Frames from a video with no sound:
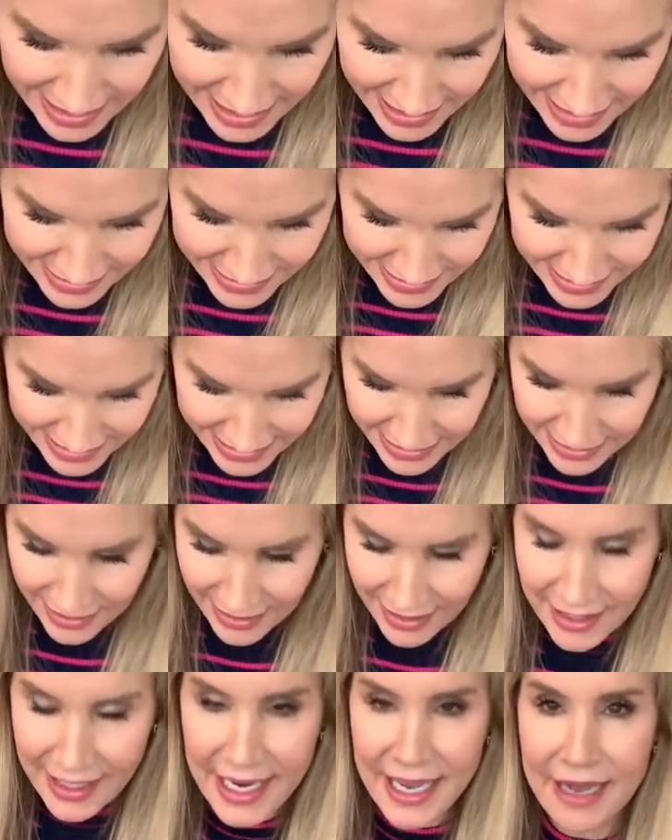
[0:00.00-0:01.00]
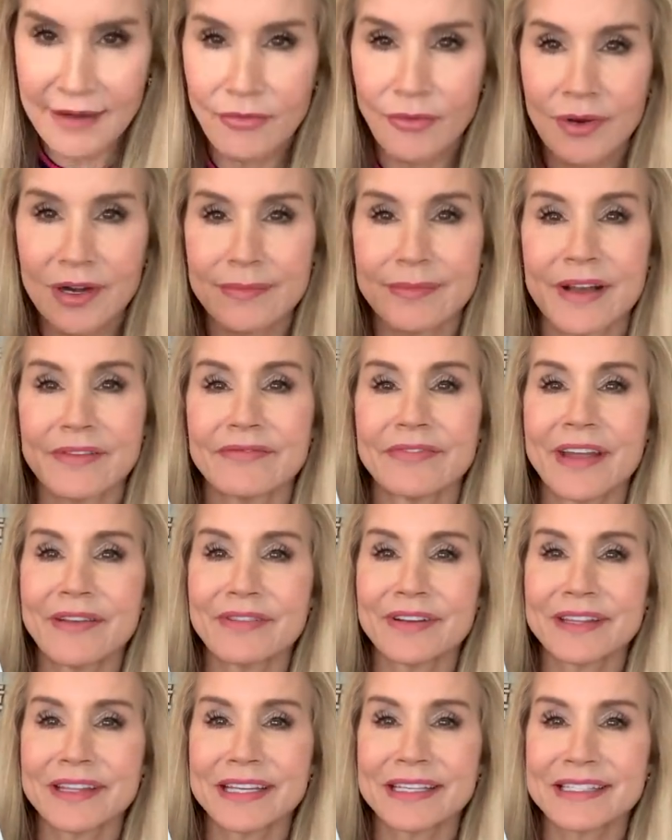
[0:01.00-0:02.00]
And then I have one of my
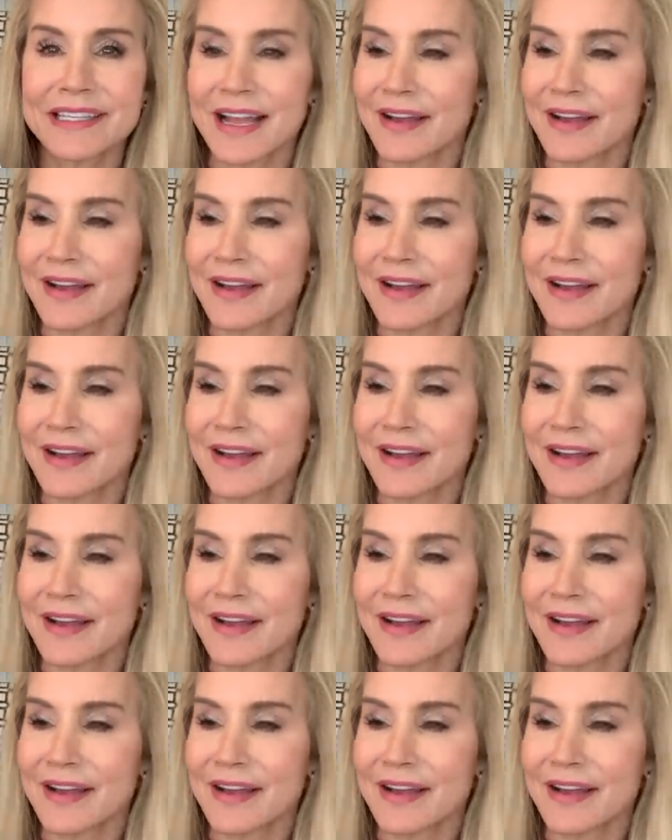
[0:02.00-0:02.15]
favorite things